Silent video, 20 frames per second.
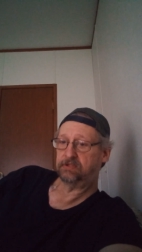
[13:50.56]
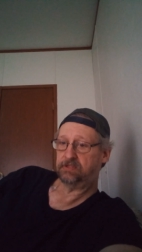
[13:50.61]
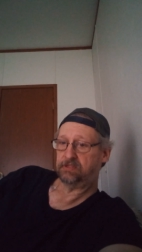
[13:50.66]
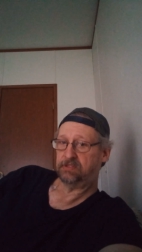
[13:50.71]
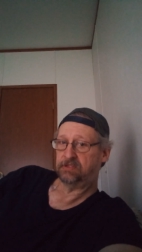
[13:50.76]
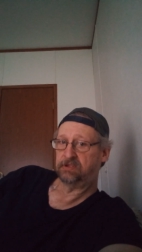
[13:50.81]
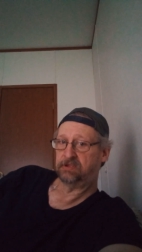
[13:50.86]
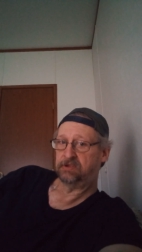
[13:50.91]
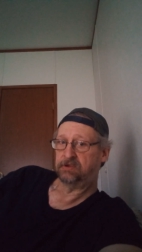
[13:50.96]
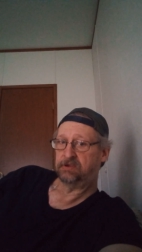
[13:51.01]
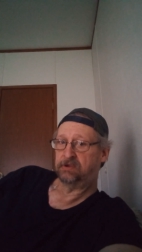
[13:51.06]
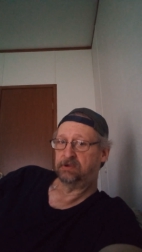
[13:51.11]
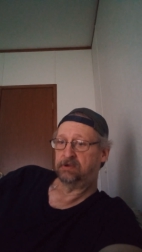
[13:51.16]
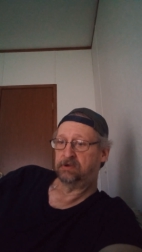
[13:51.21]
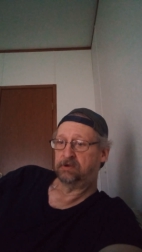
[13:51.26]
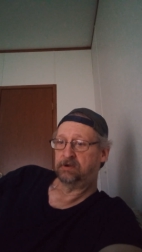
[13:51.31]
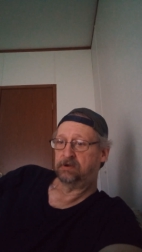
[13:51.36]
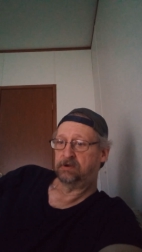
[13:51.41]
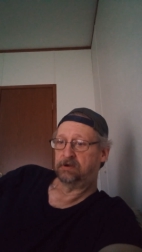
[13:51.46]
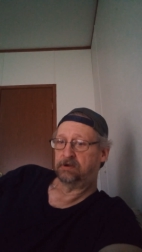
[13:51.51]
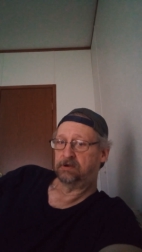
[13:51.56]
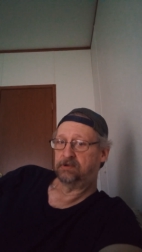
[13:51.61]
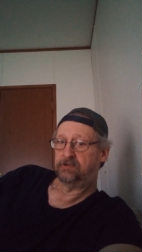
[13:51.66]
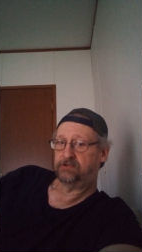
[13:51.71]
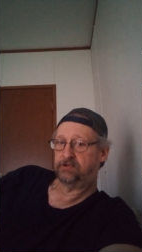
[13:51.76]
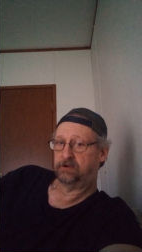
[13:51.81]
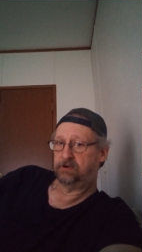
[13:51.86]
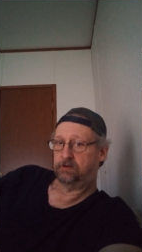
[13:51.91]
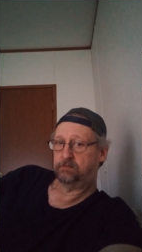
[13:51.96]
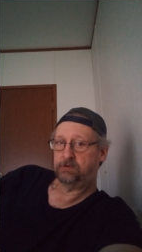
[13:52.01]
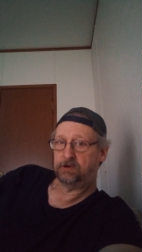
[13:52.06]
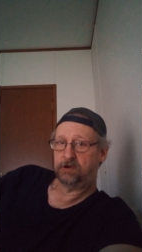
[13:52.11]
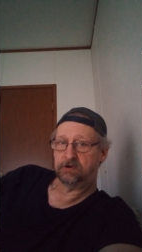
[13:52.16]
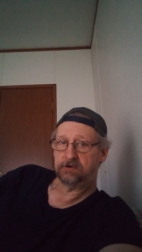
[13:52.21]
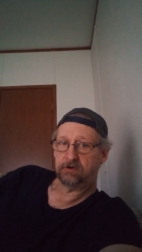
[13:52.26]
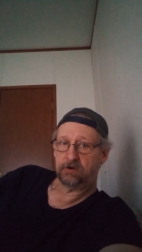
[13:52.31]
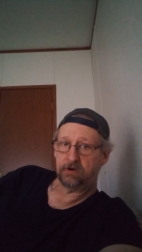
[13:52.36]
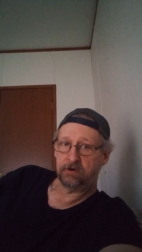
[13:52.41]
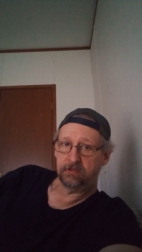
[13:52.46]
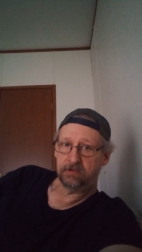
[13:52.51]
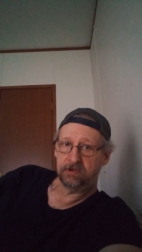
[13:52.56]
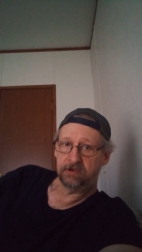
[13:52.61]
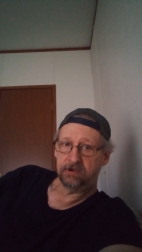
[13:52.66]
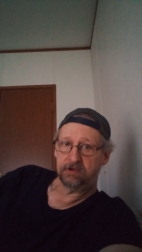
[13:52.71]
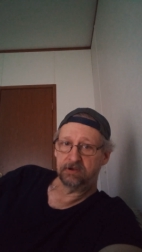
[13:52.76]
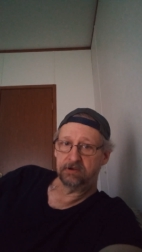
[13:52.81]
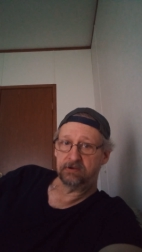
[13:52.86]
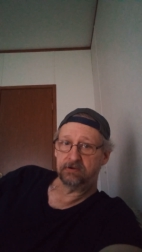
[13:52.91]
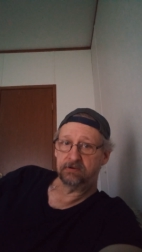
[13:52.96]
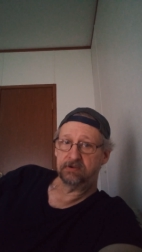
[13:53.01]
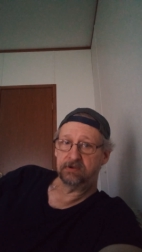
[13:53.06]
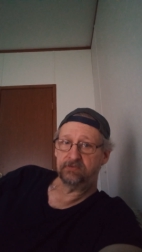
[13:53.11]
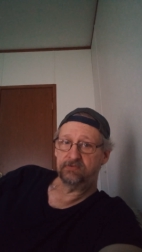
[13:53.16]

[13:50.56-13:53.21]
Sorry I'm not calling. I don't have the energy to.